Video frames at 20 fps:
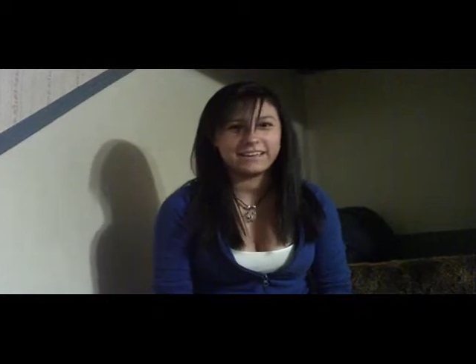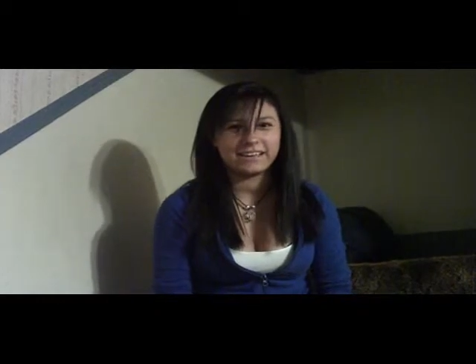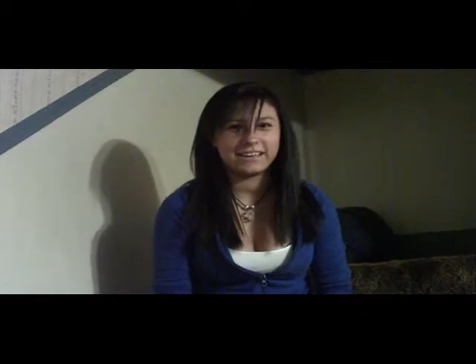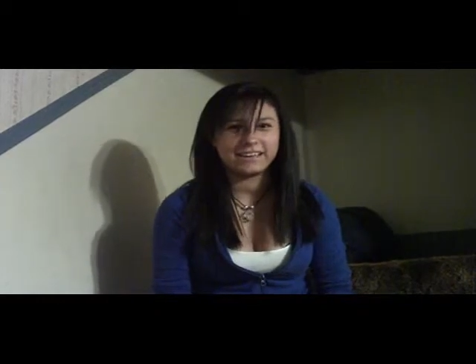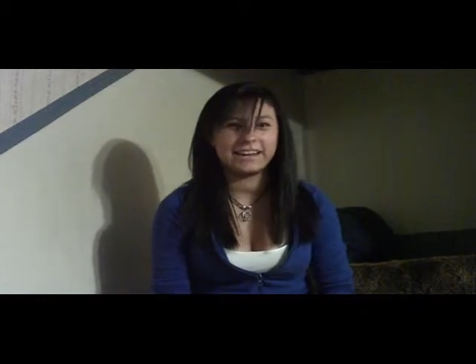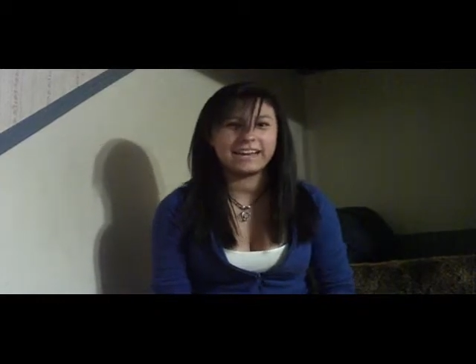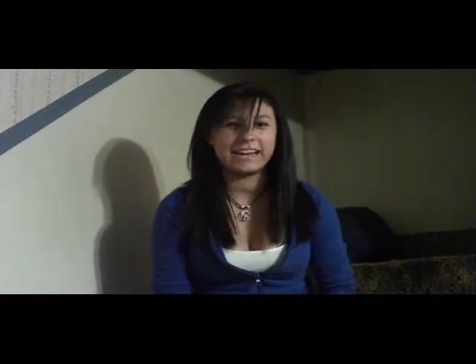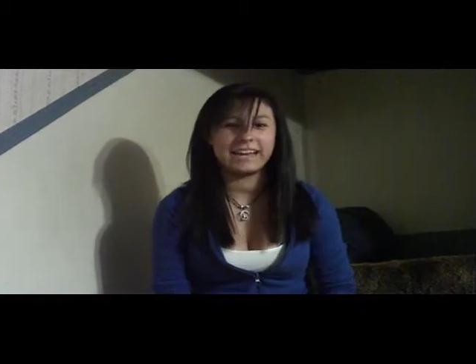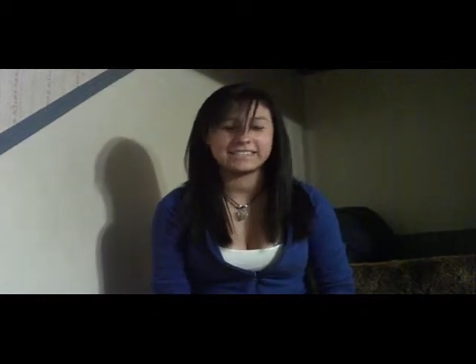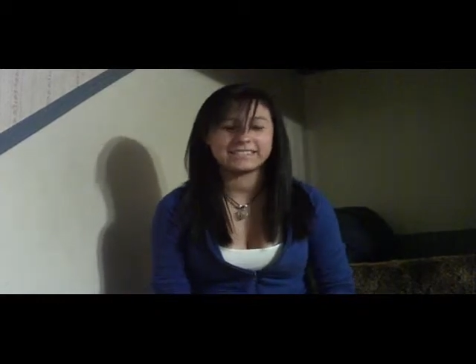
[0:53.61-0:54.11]
I
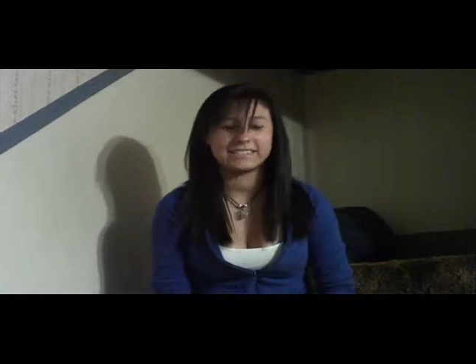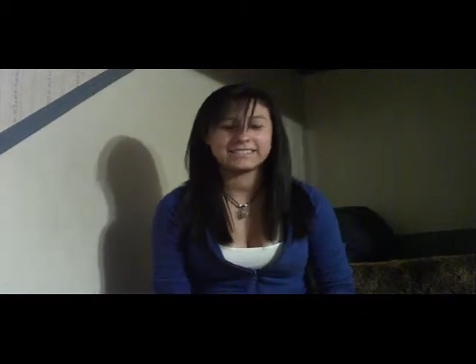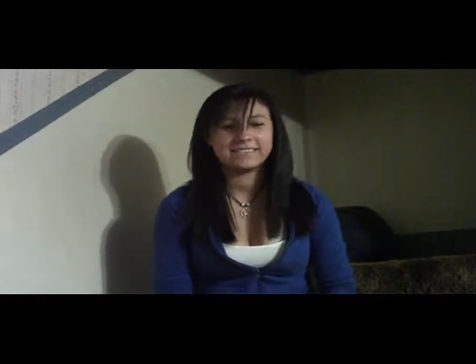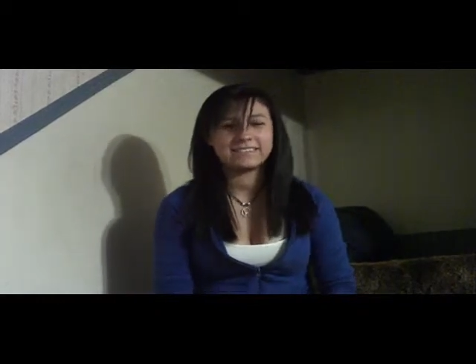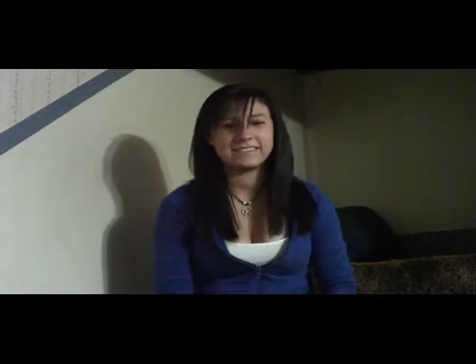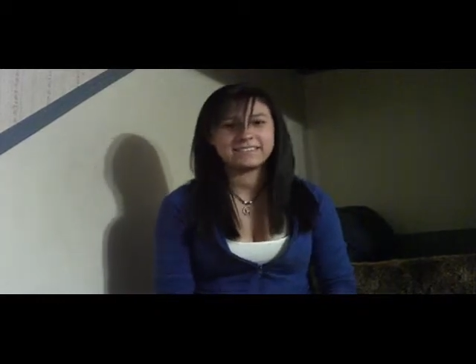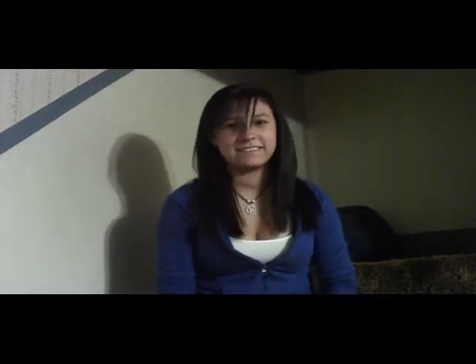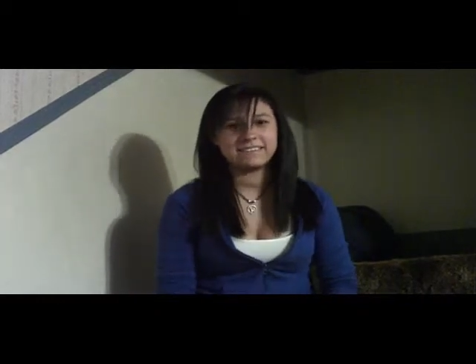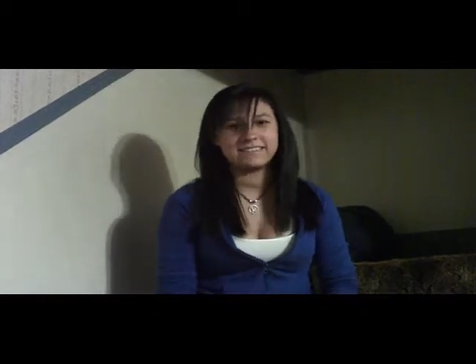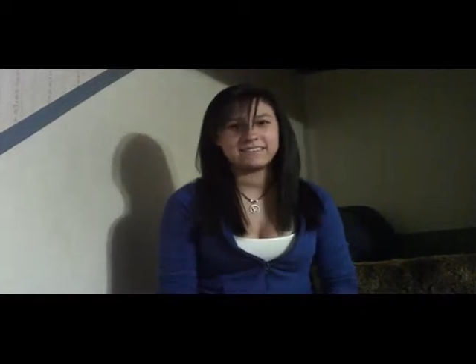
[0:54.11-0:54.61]
gotta ask.
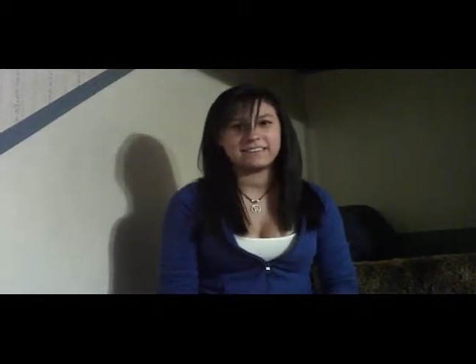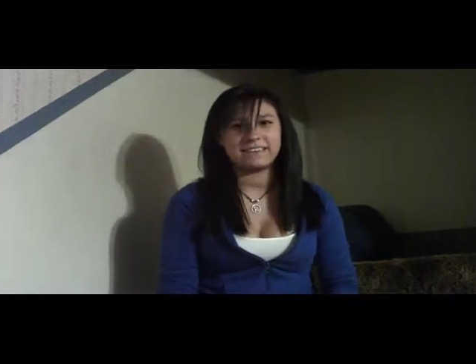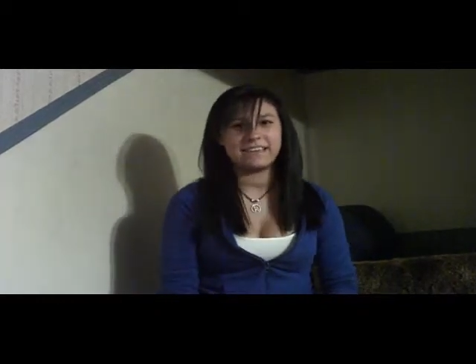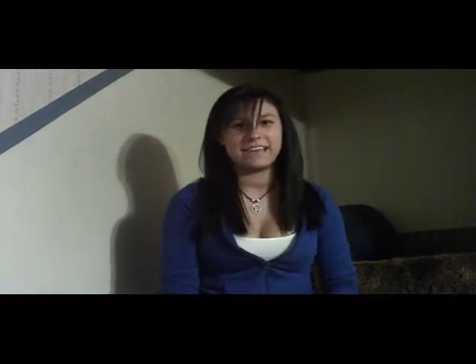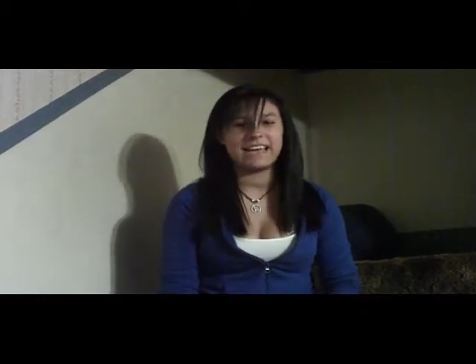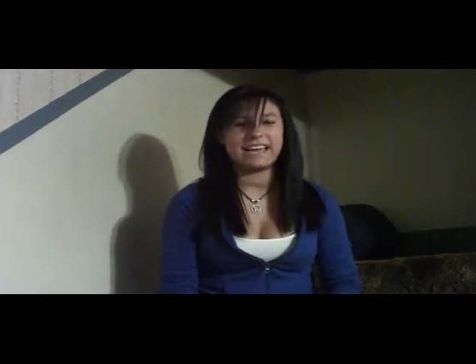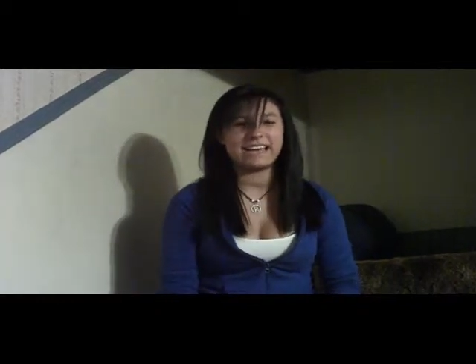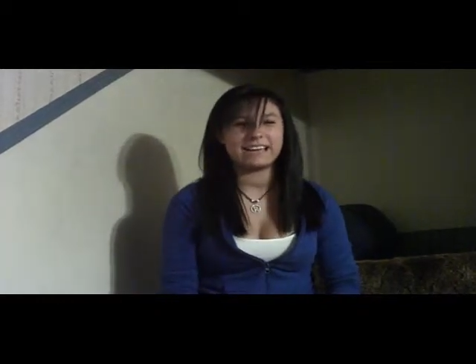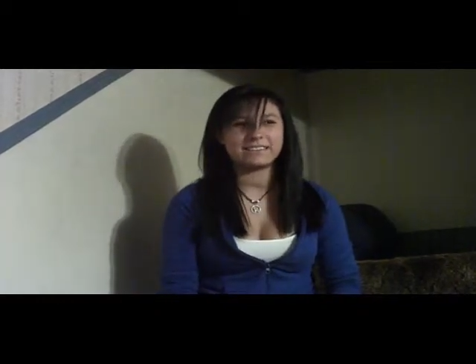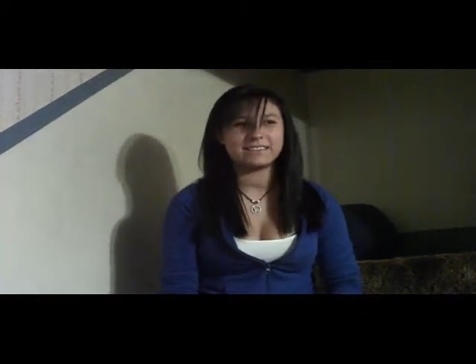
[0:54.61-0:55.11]

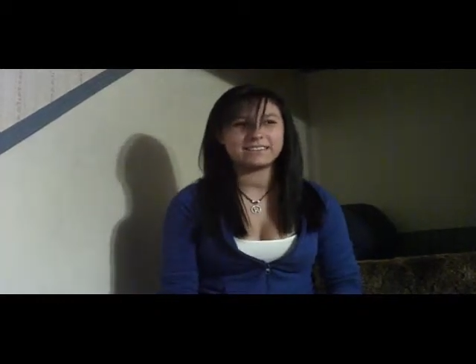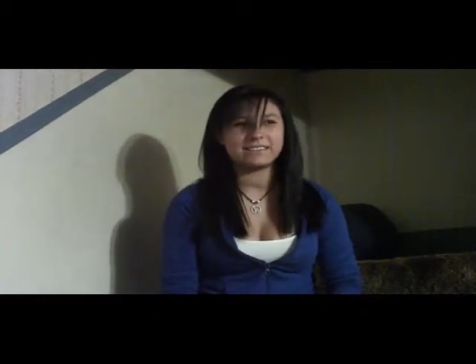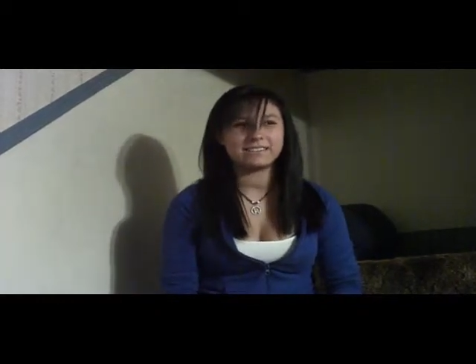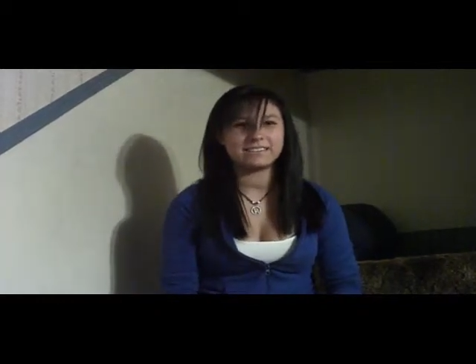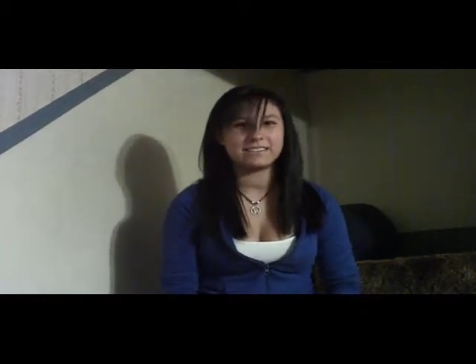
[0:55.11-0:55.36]
Ask.